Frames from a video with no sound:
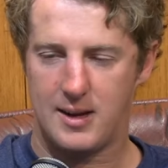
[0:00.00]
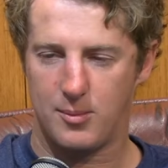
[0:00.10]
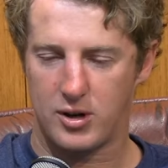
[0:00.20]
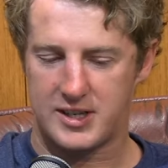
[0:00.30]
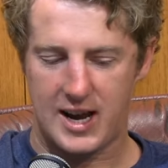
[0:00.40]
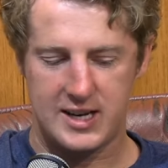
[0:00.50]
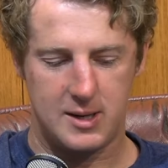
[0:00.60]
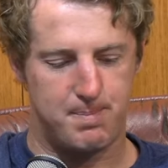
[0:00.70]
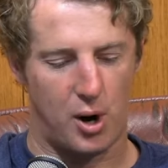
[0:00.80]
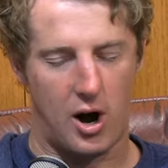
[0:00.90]
I'm not going to say he's
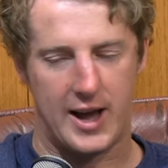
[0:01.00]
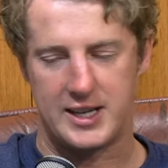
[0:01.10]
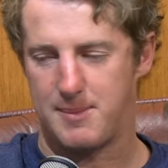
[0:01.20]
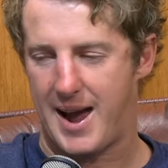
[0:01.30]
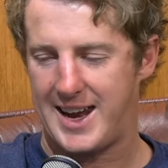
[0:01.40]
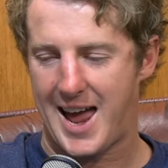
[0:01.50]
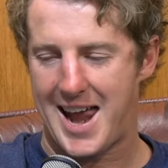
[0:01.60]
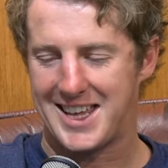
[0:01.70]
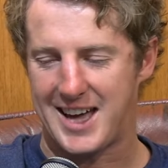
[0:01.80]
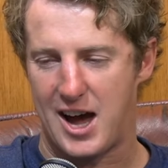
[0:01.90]
a buy. He's made
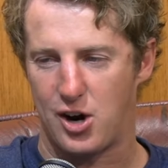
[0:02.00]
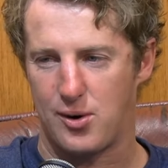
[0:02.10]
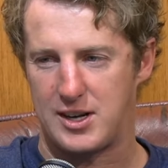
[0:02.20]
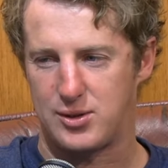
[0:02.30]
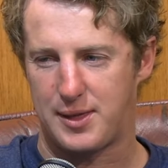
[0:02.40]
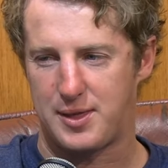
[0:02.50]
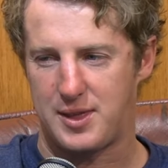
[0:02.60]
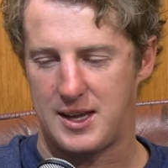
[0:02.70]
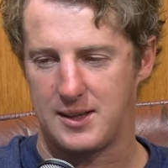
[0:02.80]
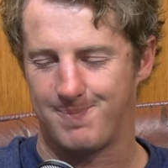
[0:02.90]
80k already, so I
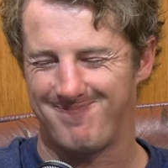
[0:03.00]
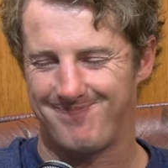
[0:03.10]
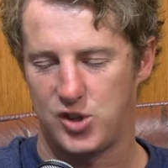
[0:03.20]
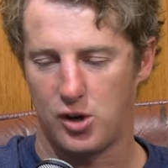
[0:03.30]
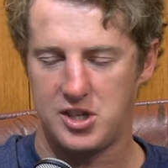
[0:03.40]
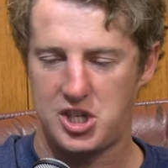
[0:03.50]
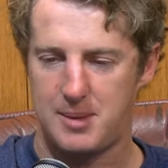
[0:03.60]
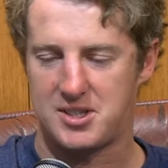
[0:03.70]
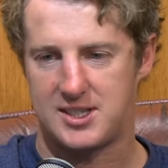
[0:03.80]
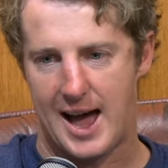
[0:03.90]
think not the
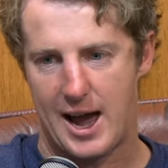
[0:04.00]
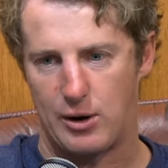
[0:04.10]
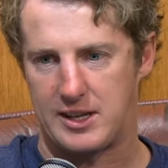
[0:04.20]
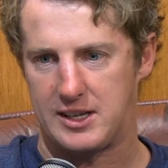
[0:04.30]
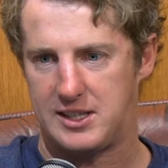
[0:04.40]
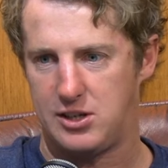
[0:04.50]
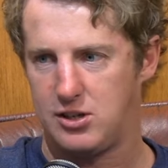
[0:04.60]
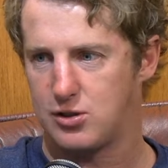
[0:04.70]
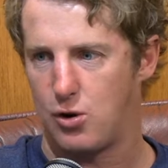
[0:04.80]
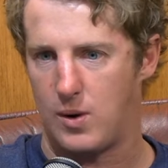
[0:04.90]
ship sailed. He continued
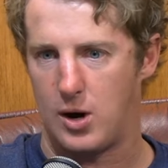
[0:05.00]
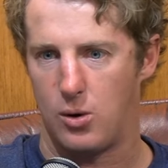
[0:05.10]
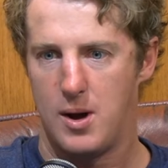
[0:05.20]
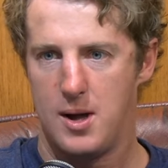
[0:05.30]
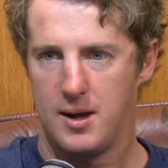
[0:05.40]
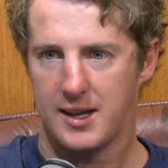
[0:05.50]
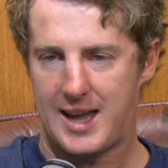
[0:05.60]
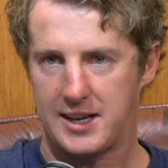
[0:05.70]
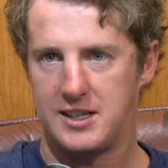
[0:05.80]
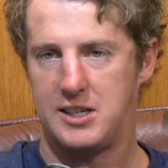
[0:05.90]
to score well,
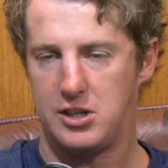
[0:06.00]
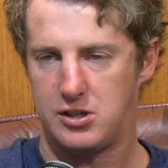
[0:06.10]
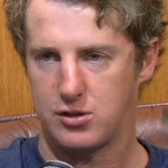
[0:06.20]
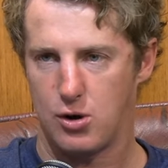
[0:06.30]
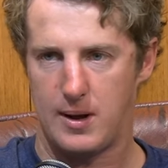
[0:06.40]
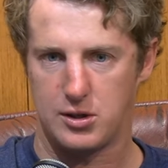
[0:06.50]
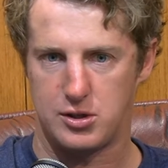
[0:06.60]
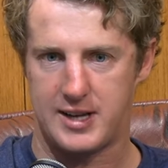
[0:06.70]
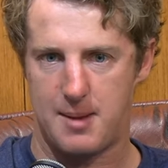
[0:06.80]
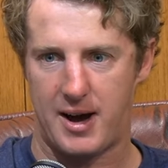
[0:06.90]
can continue to score well, I
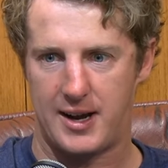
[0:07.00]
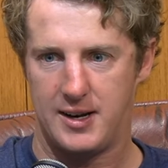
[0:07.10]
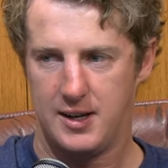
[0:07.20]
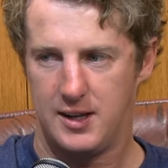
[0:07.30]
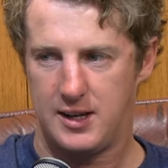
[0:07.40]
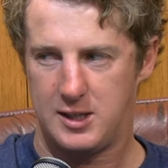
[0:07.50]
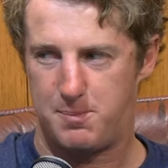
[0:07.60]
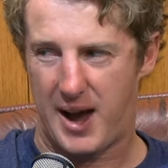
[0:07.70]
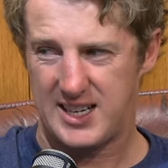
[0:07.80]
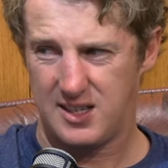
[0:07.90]
should say, but he's
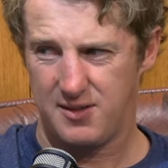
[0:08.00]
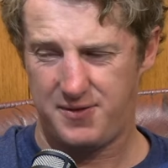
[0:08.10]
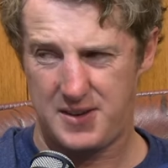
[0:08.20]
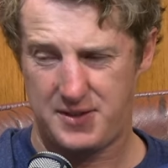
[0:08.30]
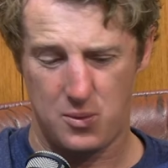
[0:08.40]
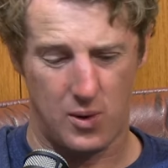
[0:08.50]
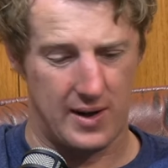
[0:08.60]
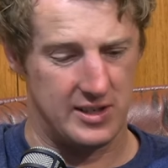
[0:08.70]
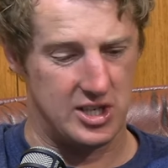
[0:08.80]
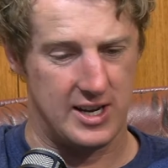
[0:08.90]
basing
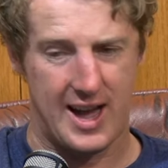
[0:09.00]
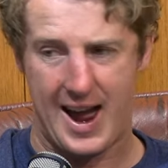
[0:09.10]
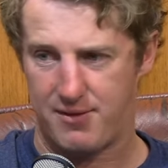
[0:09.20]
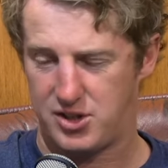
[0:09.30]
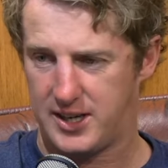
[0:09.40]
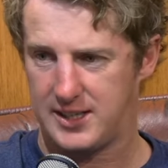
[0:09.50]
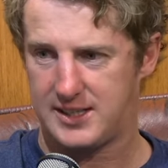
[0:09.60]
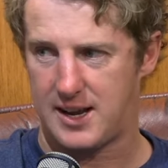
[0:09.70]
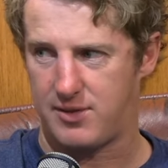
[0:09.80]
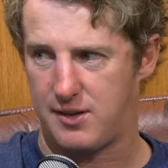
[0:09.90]
51 this year, averaging
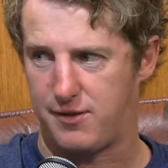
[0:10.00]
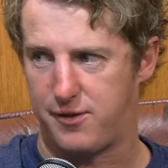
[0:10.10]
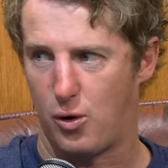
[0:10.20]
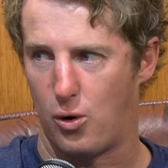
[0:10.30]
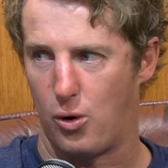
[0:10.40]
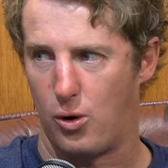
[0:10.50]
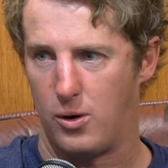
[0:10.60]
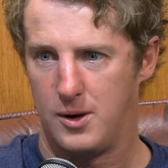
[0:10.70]
74.